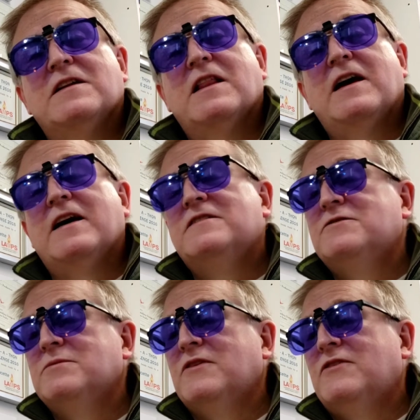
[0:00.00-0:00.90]
glass
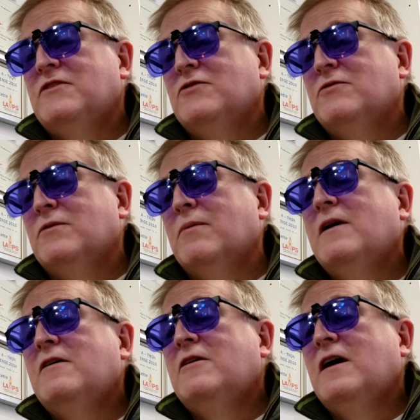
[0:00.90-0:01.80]
with silver
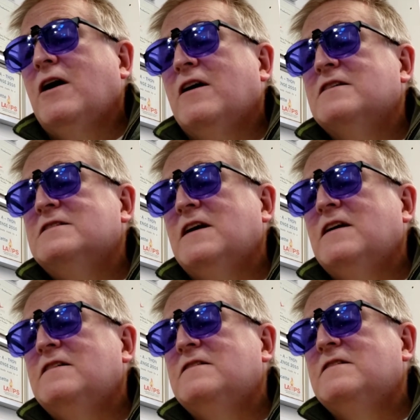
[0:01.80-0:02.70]

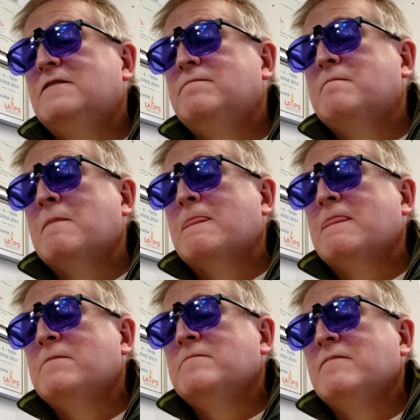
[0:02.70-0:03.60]
oxides.
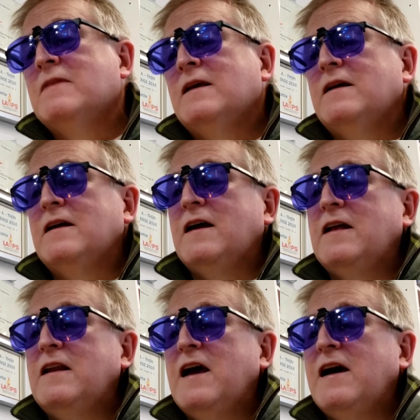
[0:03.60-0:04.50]

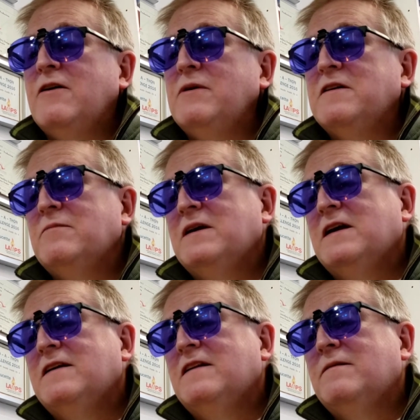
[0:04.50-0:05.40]
And now we can
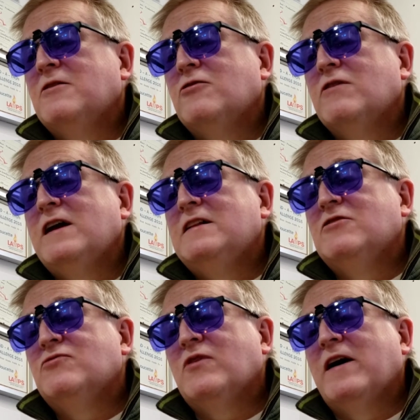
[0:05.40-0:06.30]
begin to create the
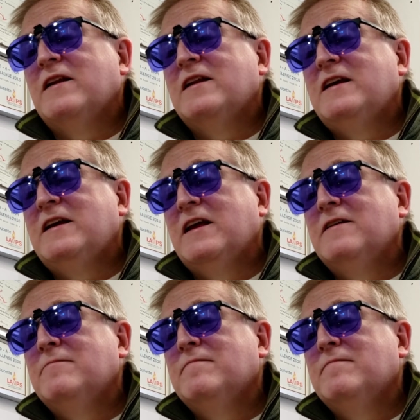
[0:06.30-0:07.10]
final heating.